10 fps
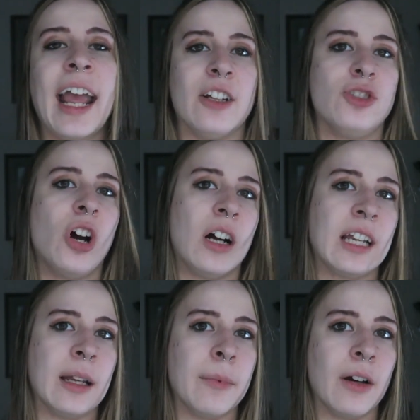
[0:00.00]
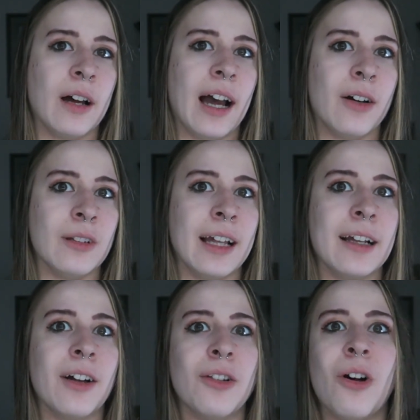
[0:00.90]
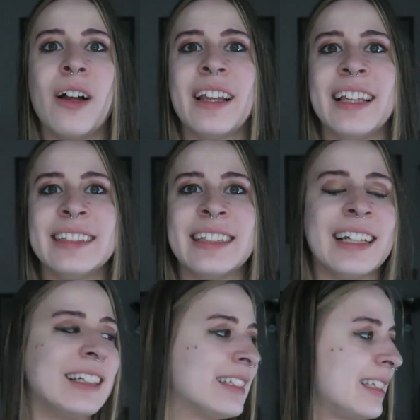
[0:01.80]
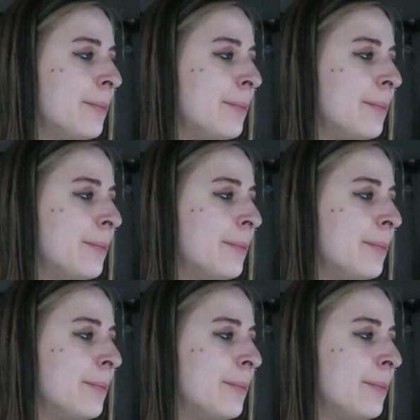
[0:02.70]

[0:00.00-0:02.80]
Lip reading: and talking about how like a lot of these things